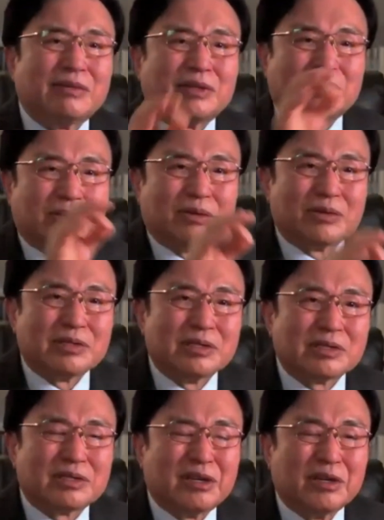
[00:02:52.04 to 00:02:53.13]

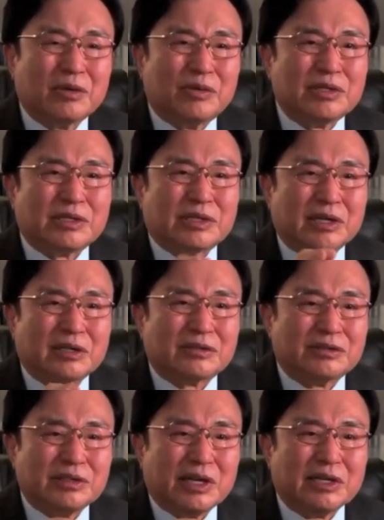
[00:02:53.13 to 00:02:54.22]
diverticulosis, which can
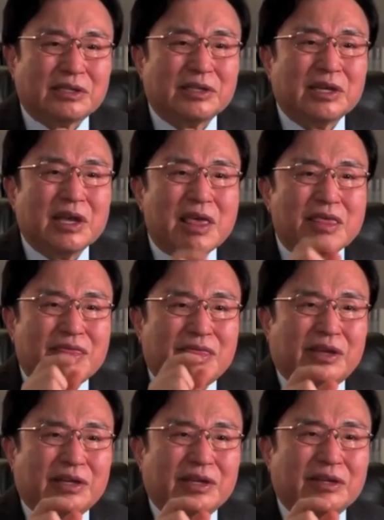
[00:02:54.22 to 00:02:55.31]
create
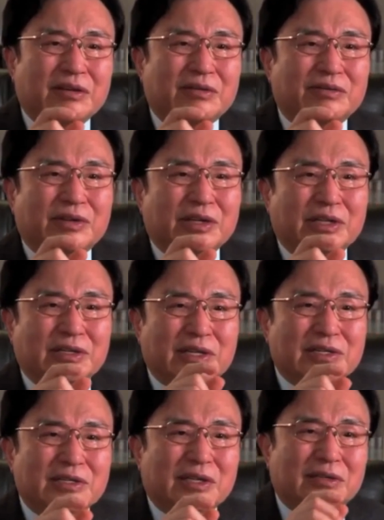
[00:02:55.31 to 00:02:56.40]
thickening of the
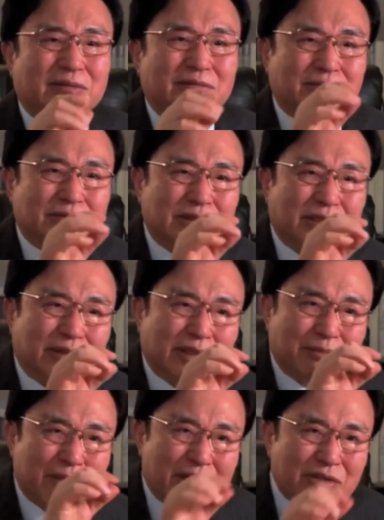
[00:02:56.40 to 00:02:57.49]
intestinal, you know,
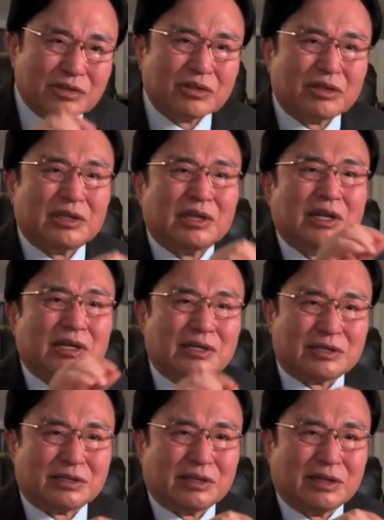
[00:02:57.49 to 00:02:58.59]
the muscular
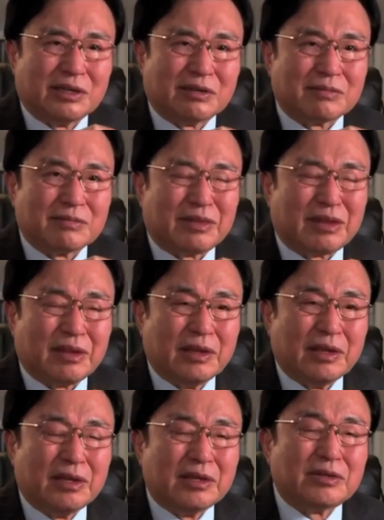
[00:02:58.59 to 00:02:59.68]
layers. See?
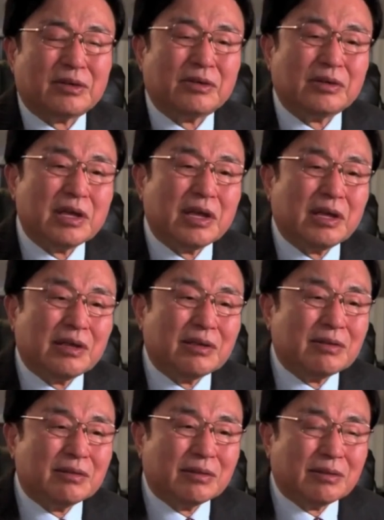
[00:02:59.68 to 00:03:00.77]
So
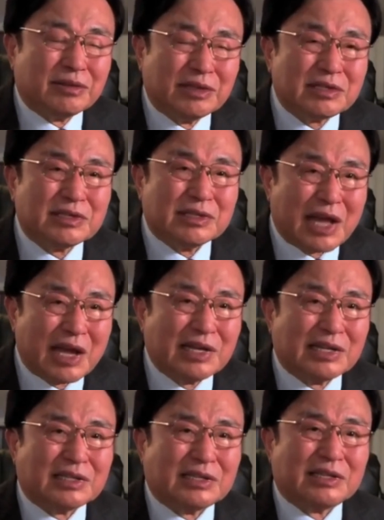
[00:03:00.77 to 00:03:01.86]
this
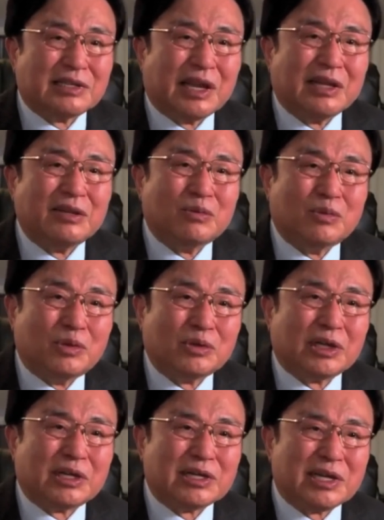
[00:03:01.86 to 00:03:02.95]
diet and the
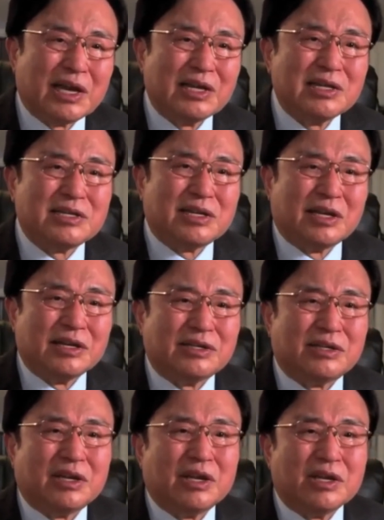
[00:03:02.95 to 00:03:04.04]
water can
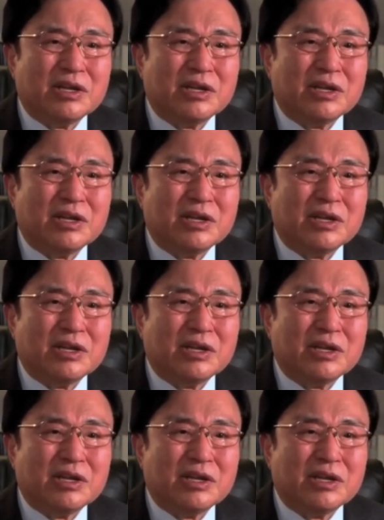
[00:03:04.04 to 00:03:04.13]
change